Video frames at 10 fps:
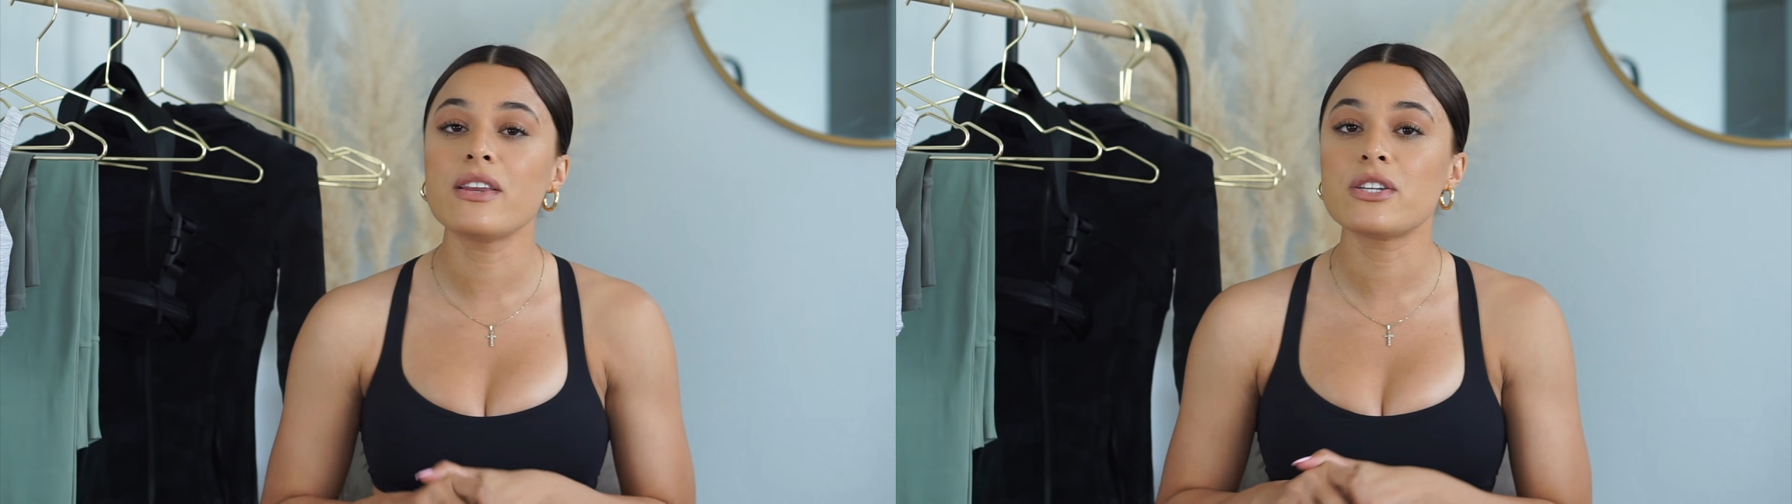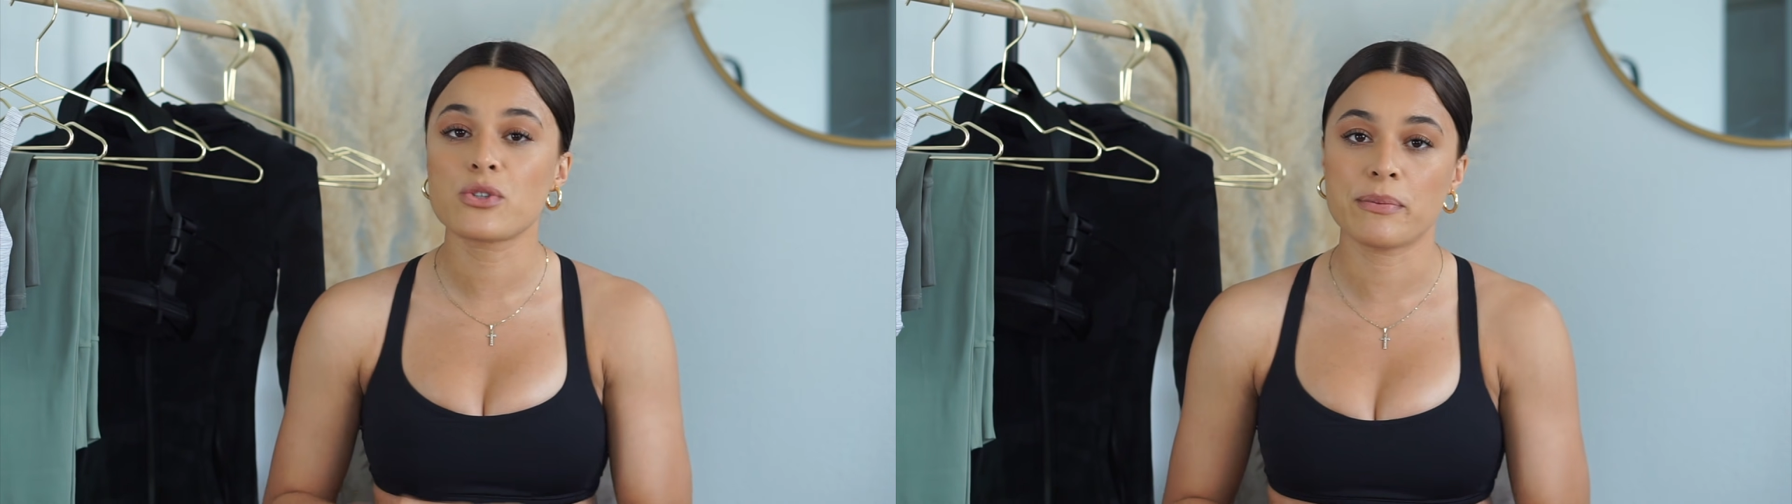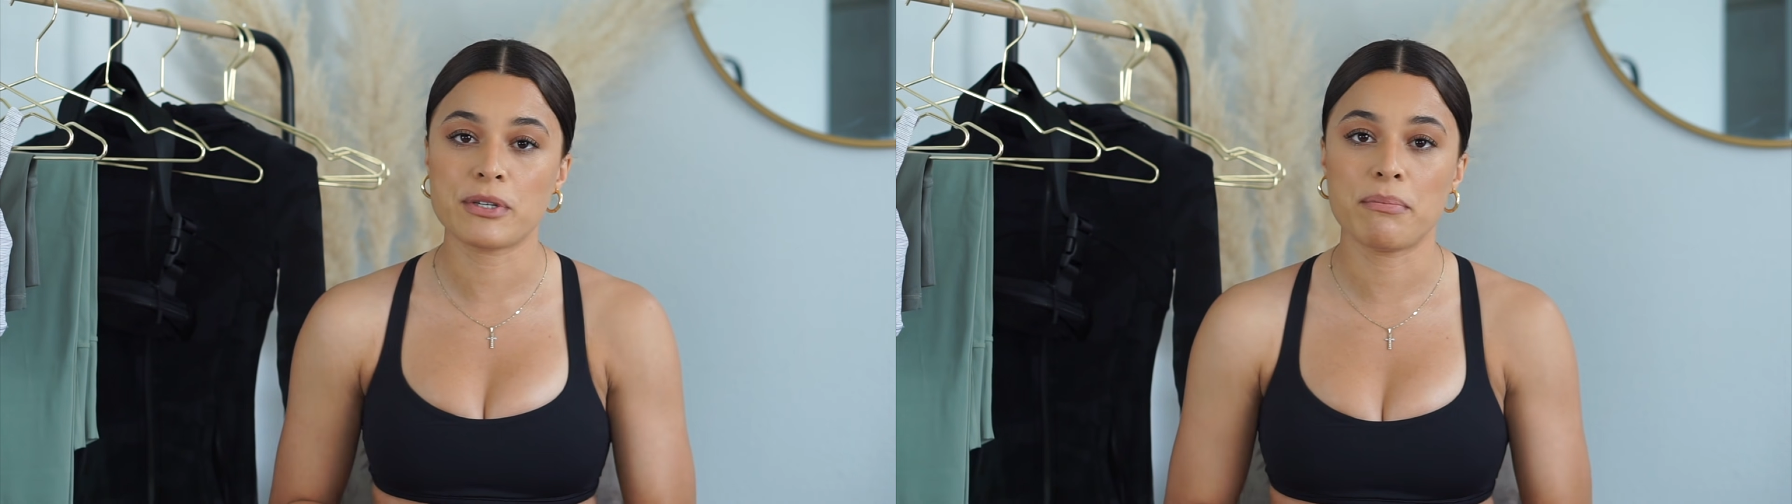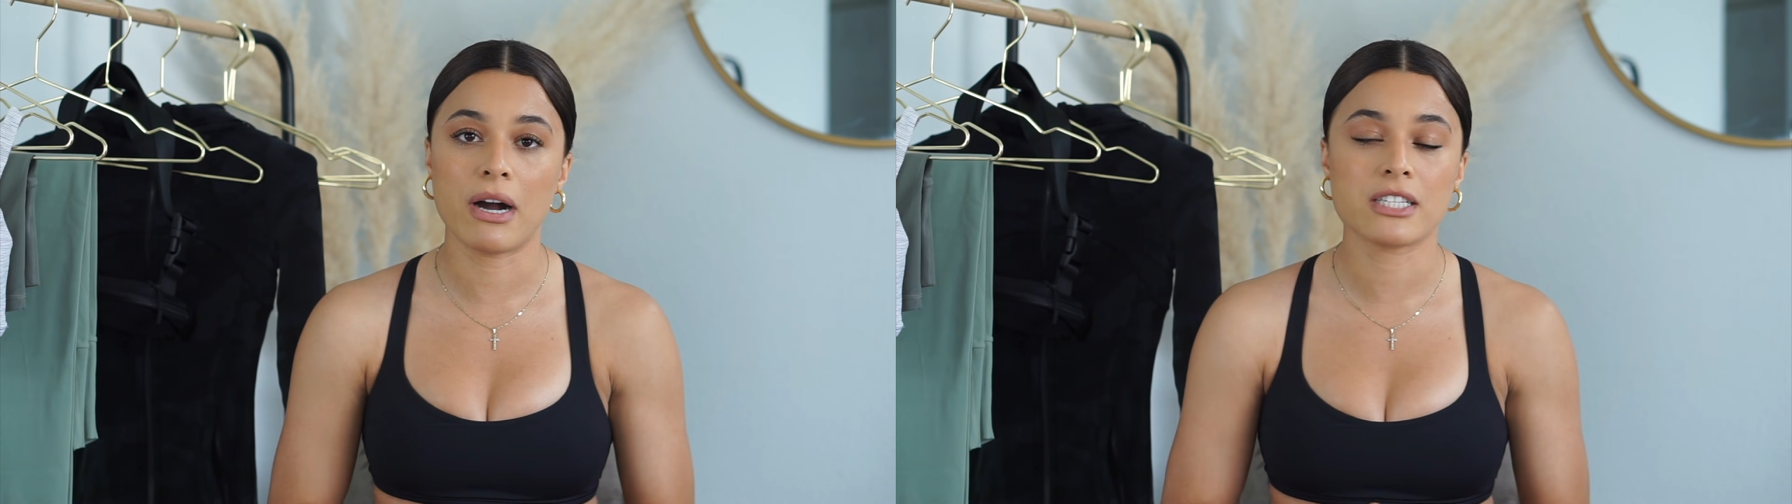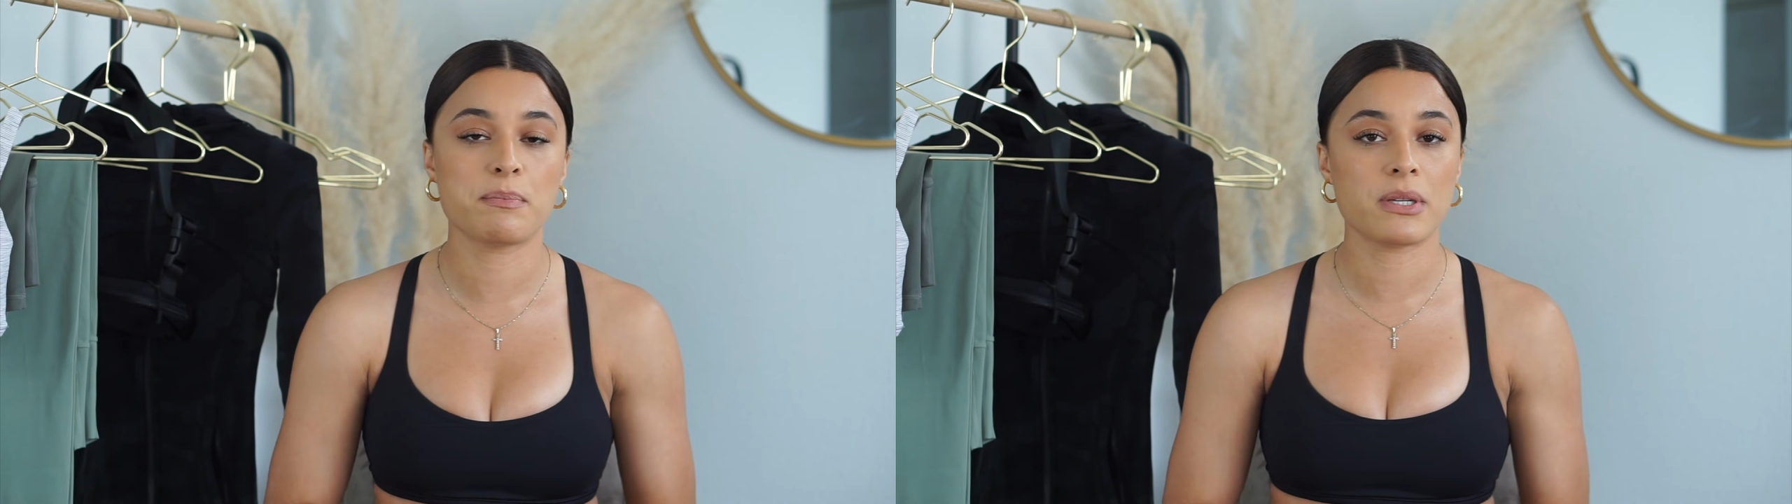description
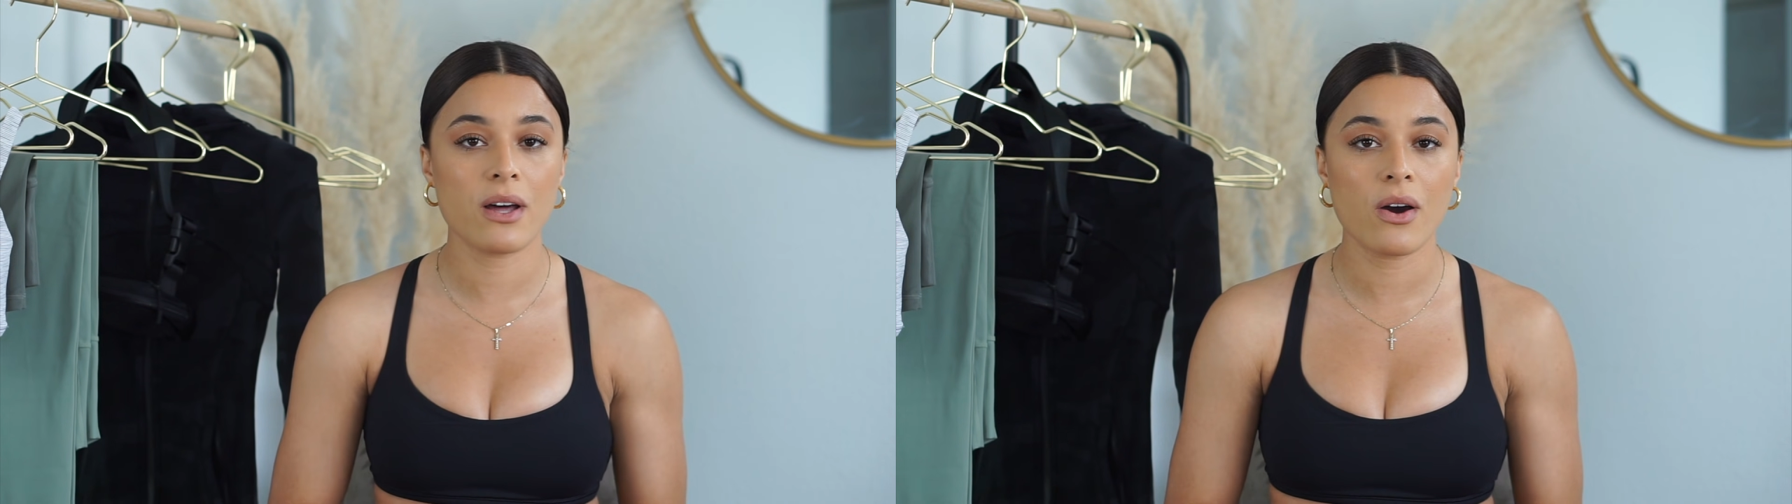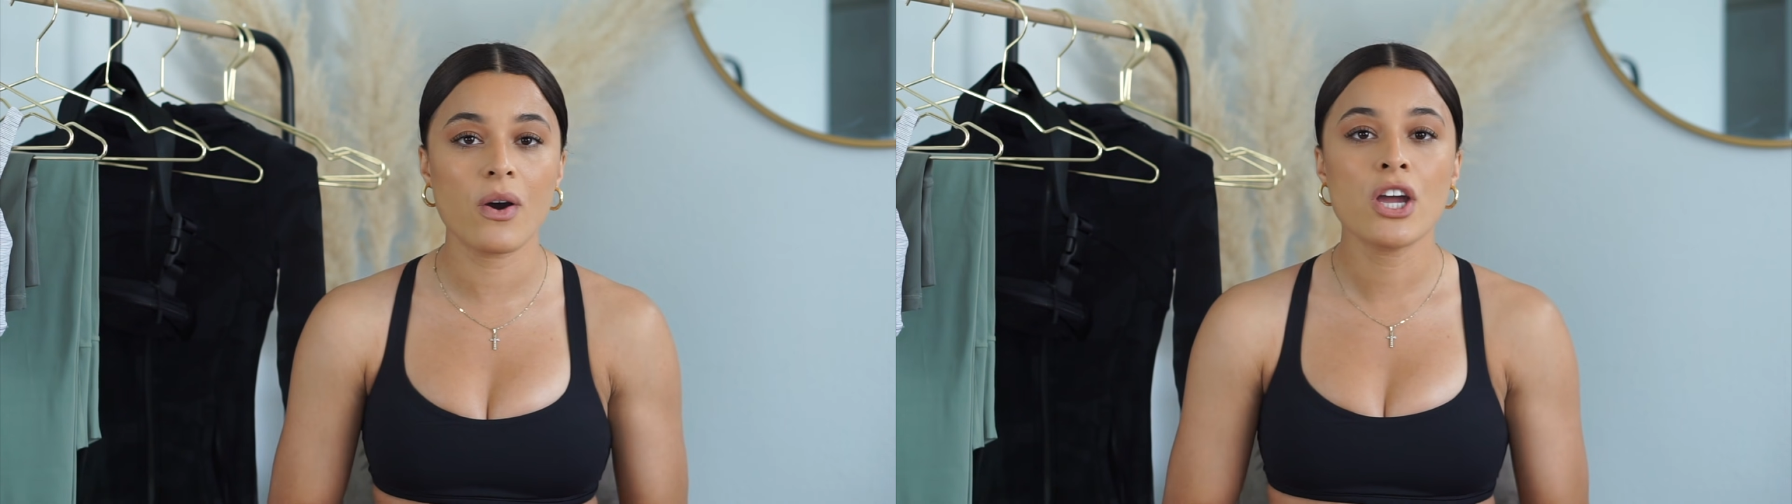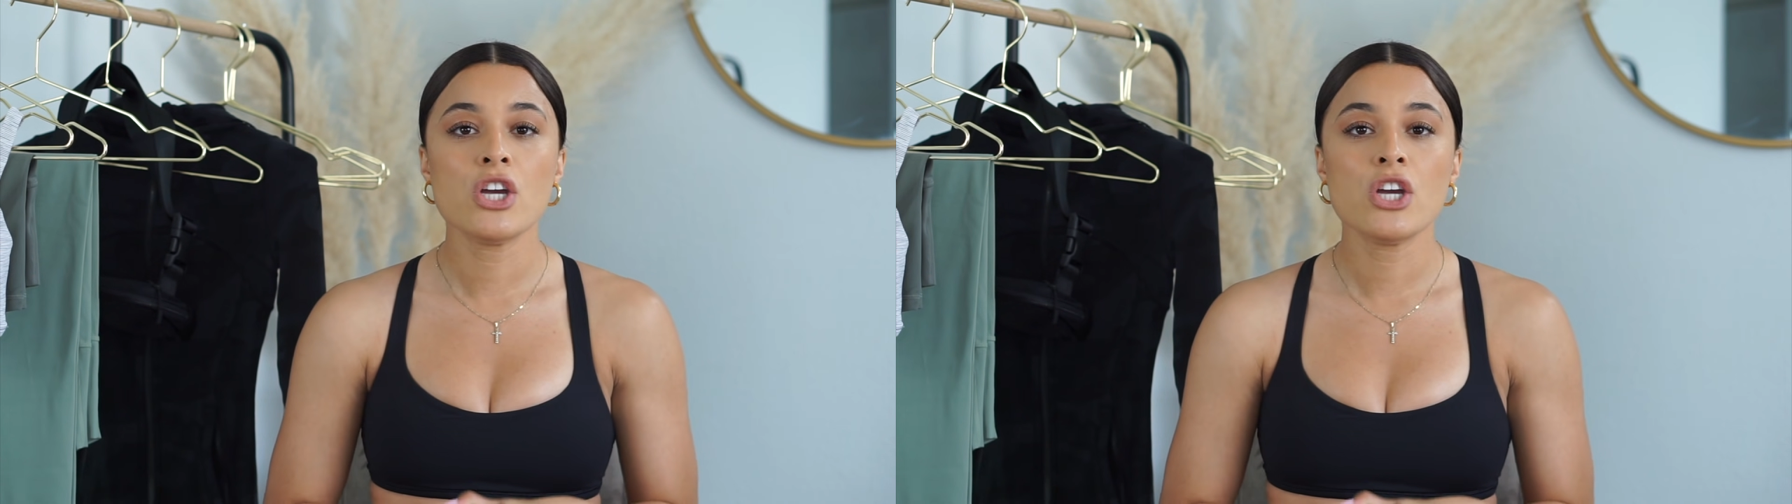box below.